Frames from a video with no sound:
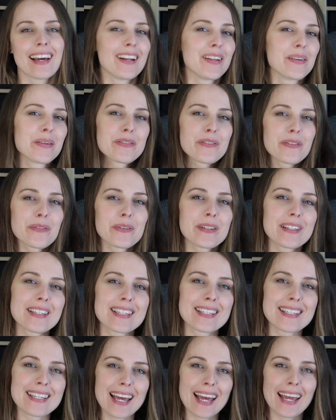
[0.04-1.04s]
Hello everyone,
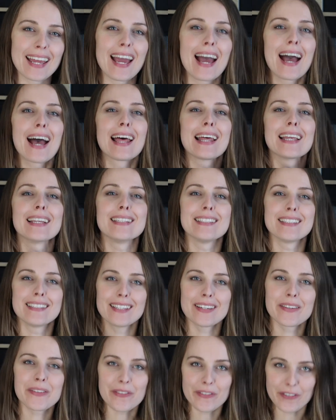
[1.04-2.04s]
today a
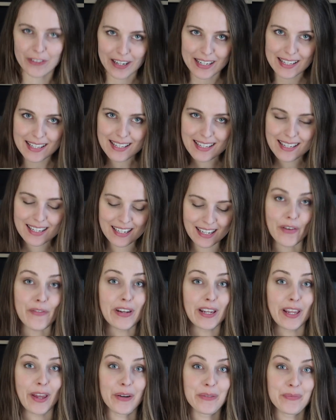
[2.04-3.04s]
different
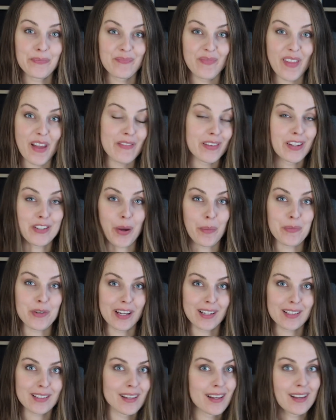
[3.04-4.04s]
video, finished
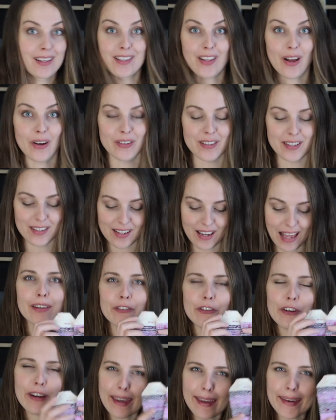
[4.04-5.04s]
object, socks for